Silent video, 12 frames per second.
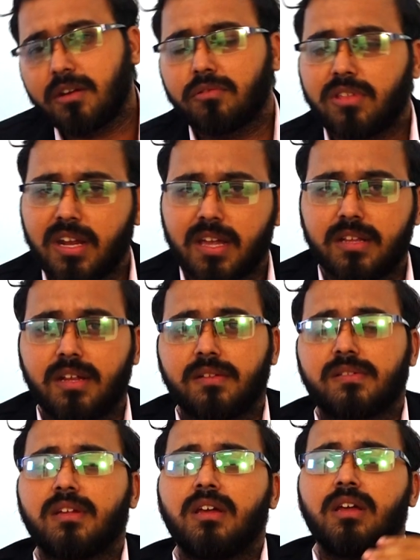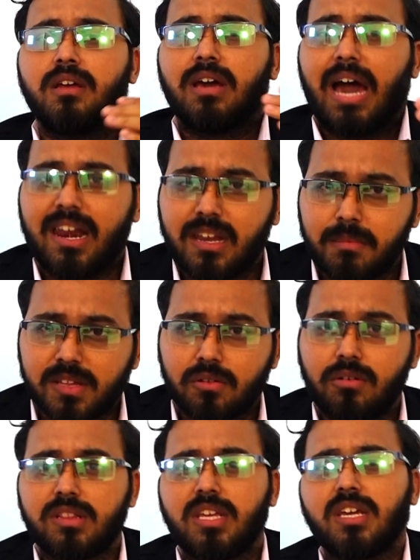into three phases: Early
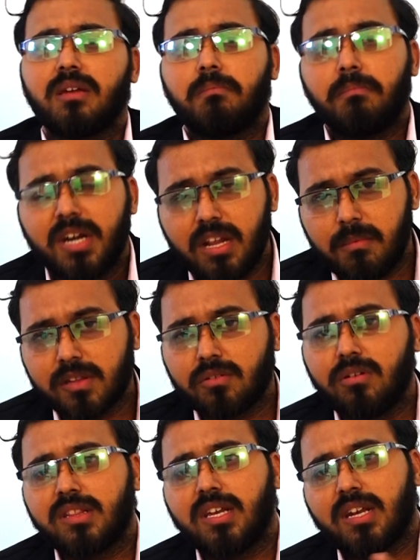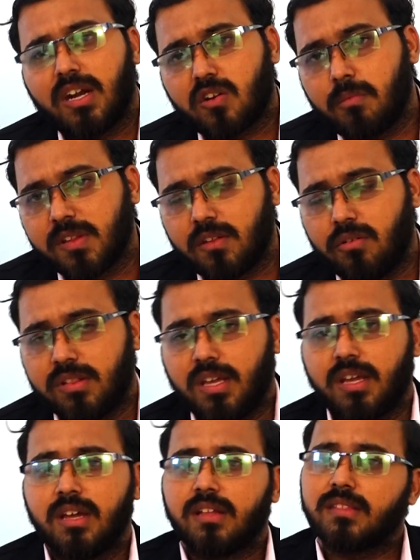Mesolithic, Middle Mesolithic, Later
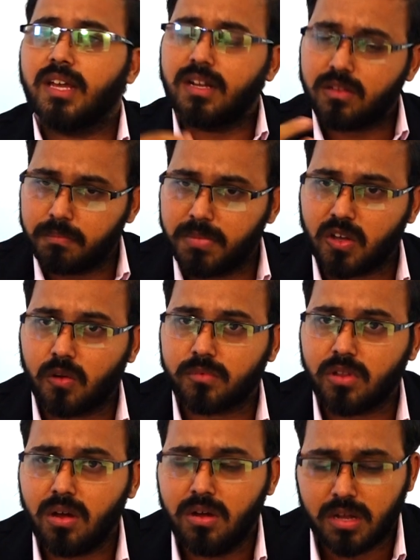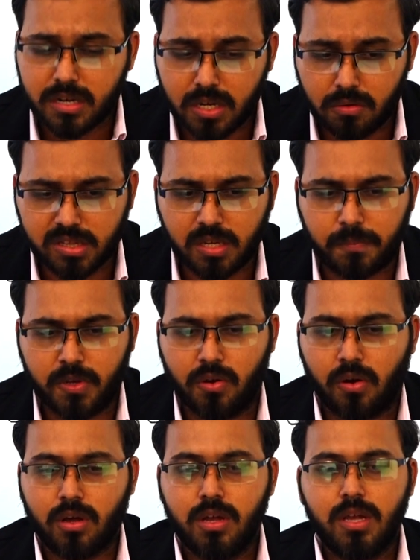Mesolithic. Then becomes the Neolithic
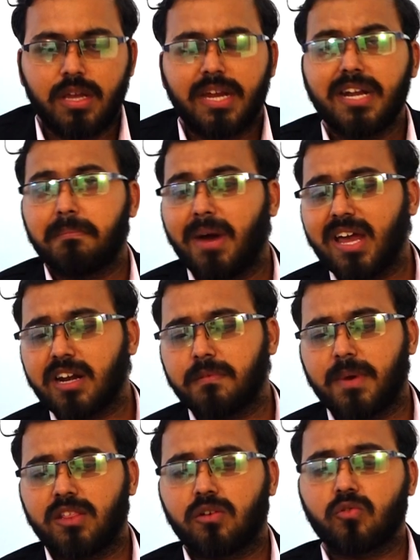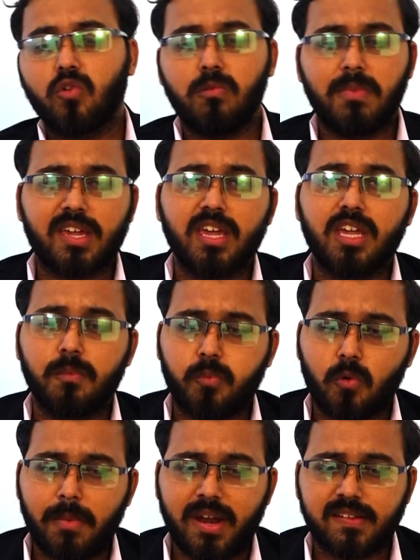period. It marked by the tool making
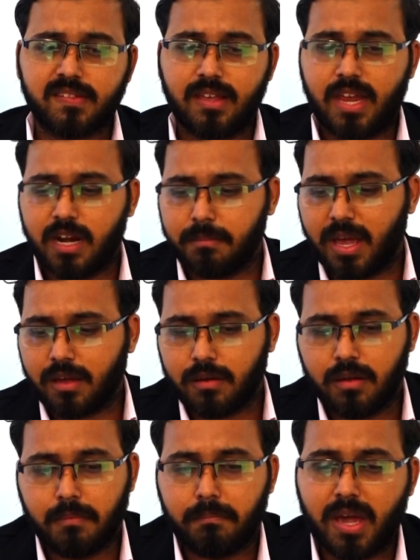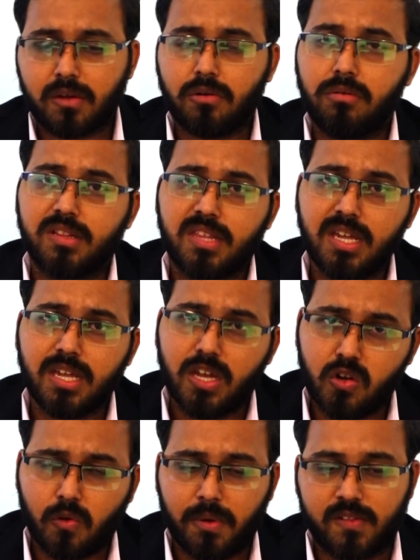improvements and microlithic
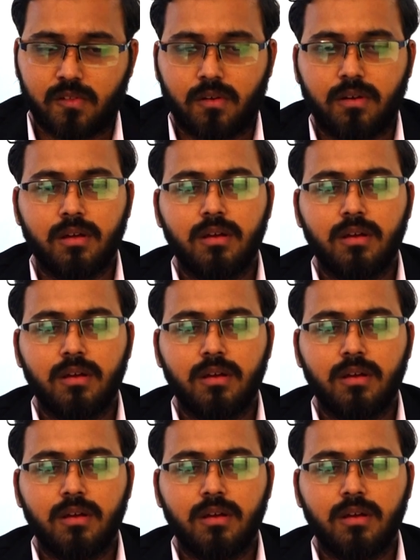innovation.